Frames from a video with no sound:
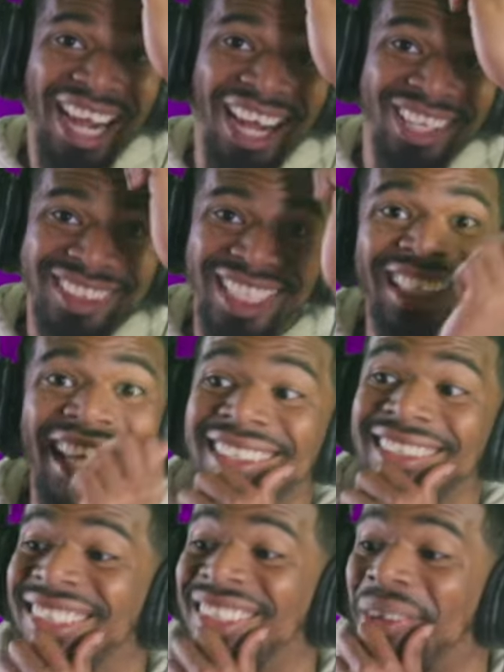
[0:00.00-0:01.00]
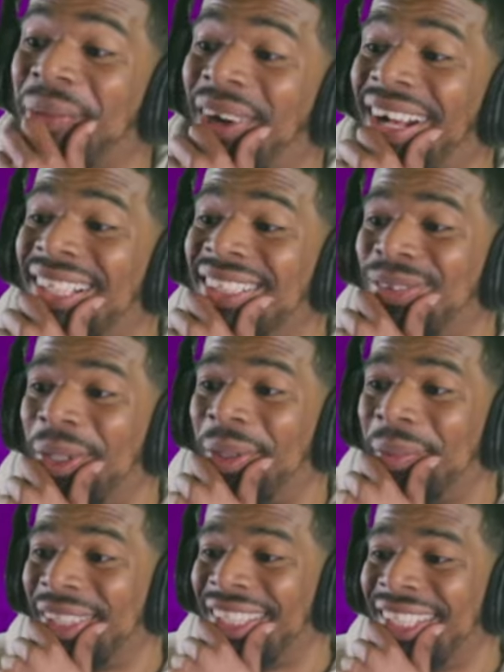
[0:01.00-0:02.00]
I'll say that's a surprise for
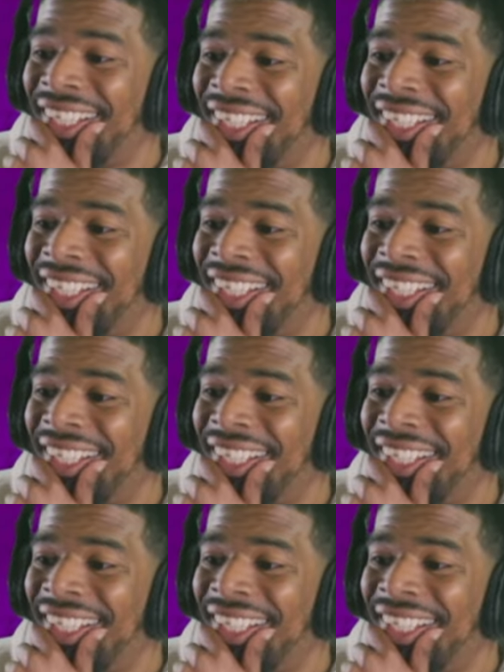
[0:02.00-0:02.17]
me.